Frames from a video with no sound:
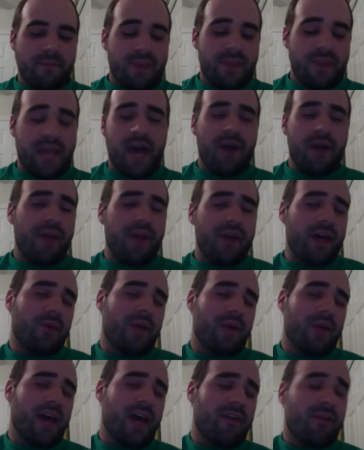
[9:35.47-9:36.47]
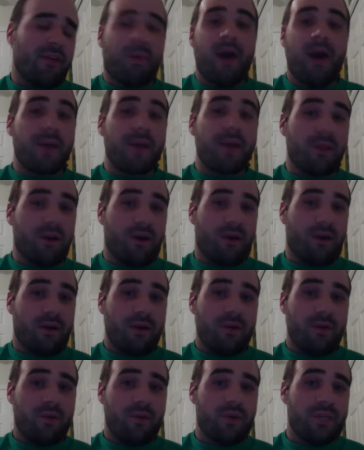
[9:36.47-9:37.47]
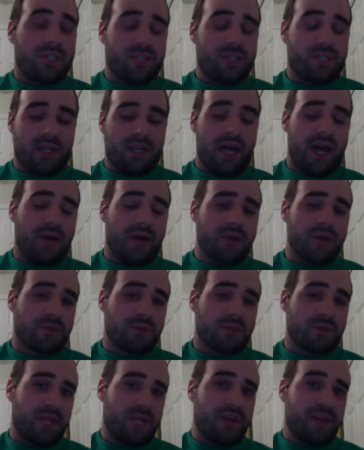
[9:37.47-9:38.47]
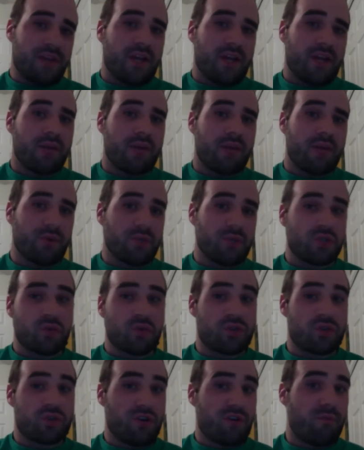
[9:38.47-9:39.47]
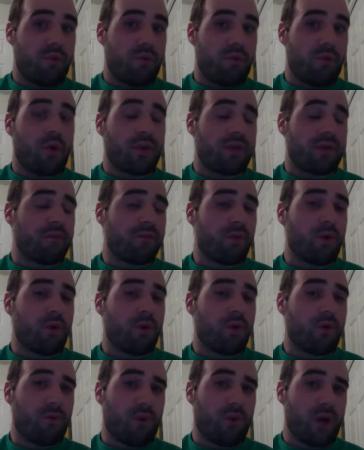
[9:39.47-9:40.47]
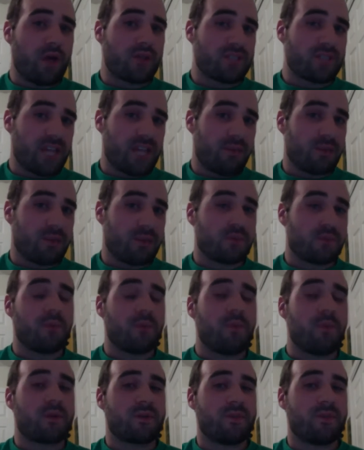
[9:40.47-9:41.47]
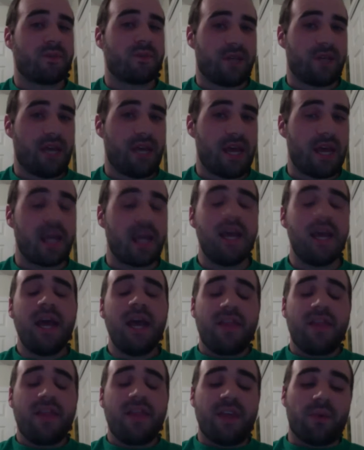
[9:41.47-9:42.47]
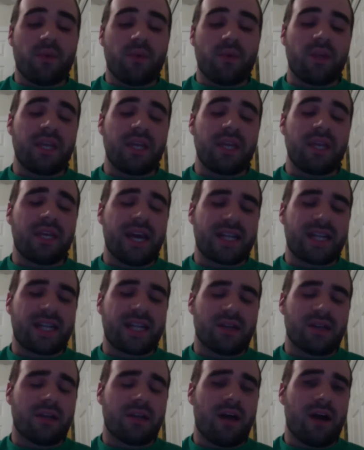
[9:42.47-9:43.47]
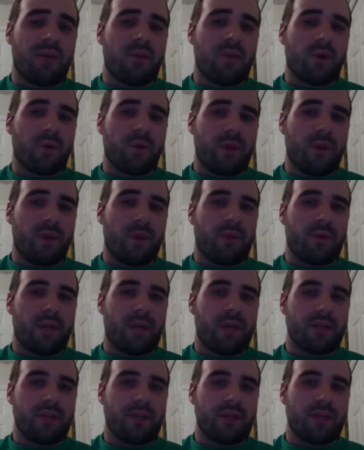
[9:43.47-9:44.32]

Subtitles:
now that we have the pint law, which allows South Carolina breweries to serve more than 4 4-ounce samples per person per day, that really gets a lot more people